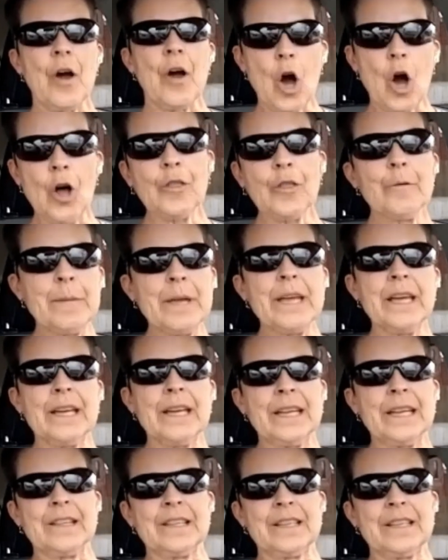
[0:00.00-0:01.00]
All the
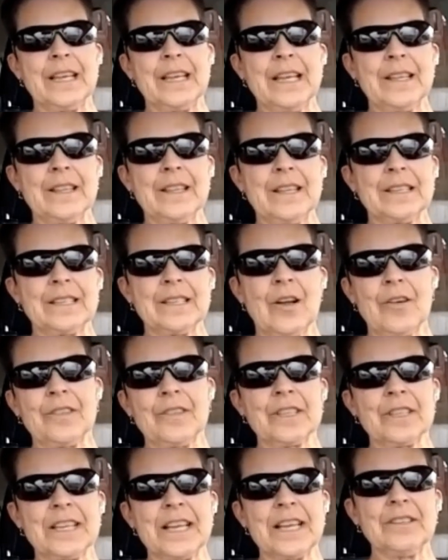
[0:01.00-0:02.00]
men
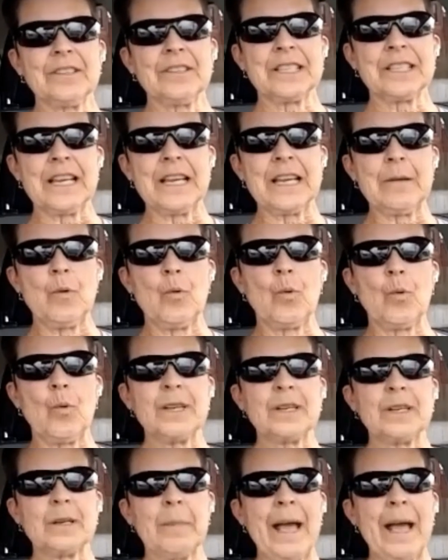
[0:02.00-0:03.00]
on the sales team
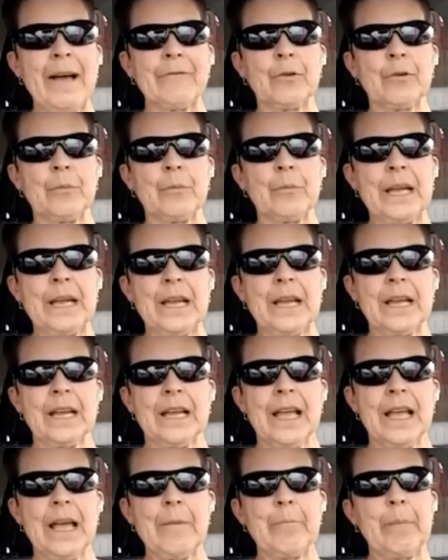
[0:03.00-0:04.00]
went to bat for me
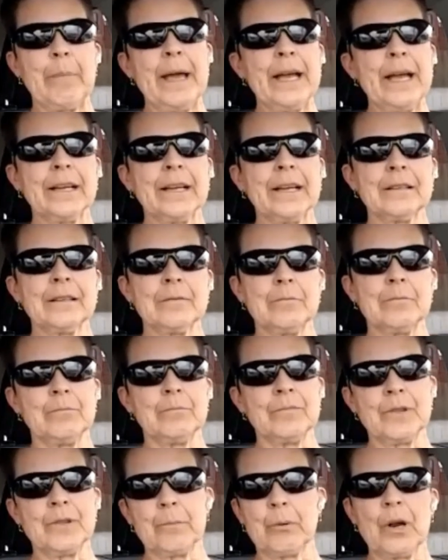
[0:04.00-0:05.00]
and begged
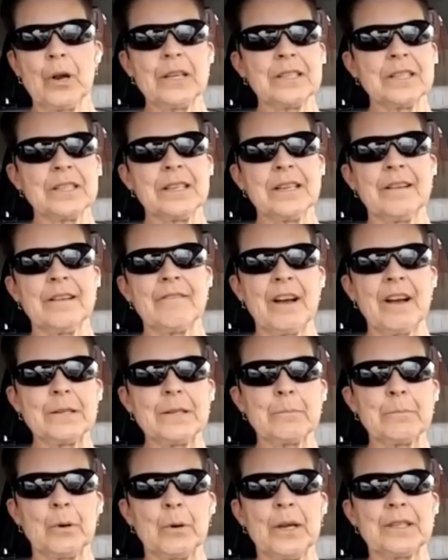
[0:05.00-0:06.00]
the president and
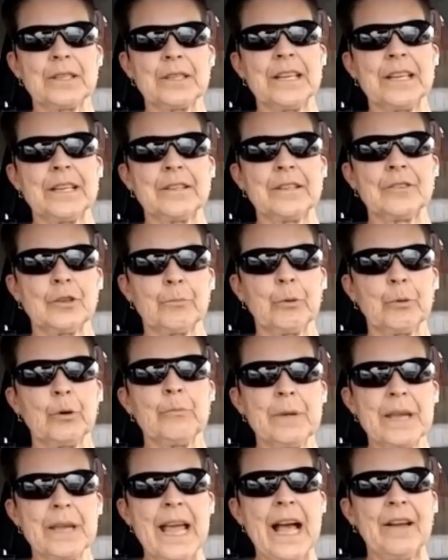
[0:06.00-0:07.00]
vice president to
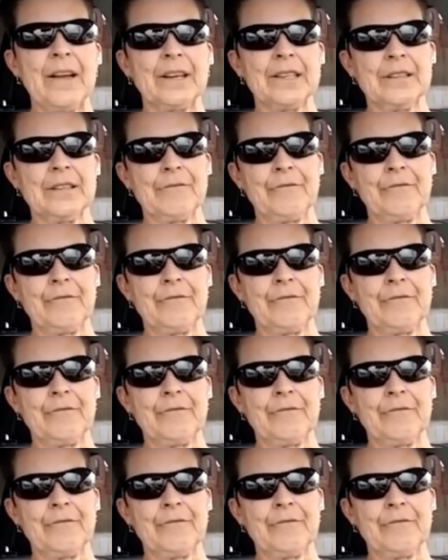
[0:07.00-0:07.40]
put me out in the